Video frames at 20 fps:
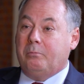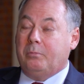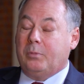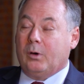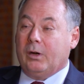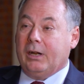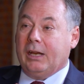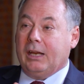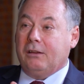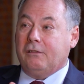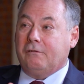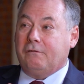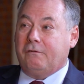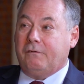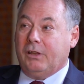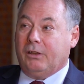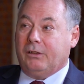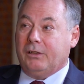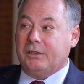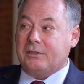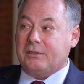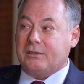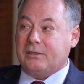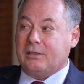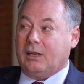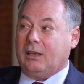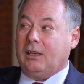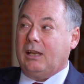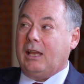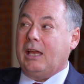bring Phillis
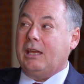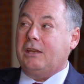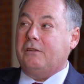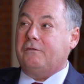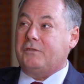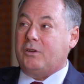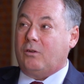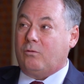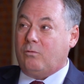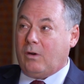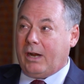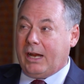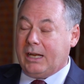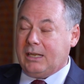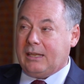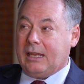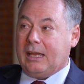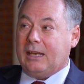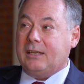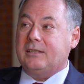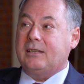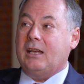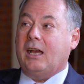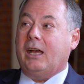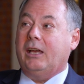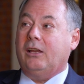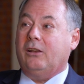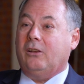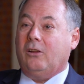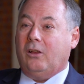to life, to write that
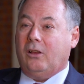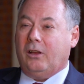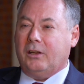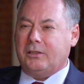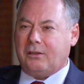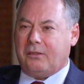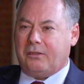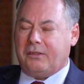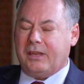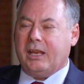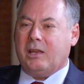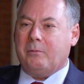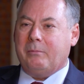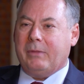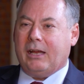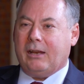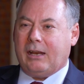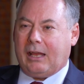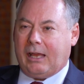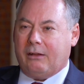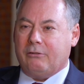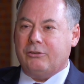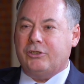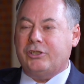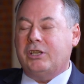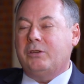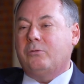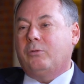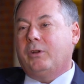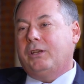dialogue, to think about how
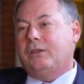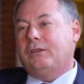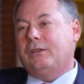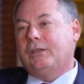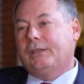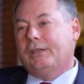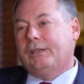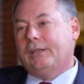she would